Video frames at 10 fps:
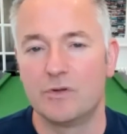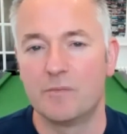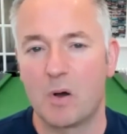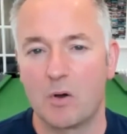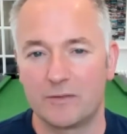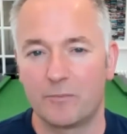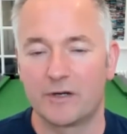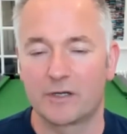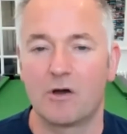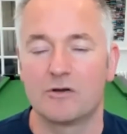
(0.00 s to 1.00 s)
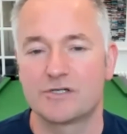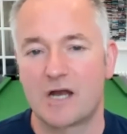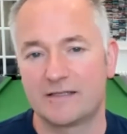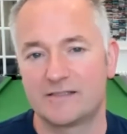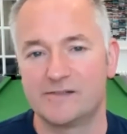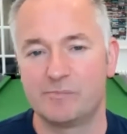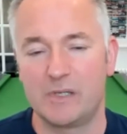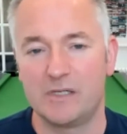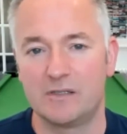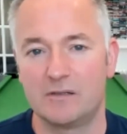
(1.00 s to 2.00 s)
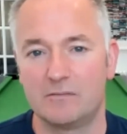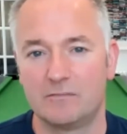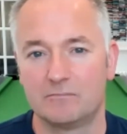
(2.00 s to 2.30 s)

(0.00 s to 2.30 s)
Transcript: the point where a contract is being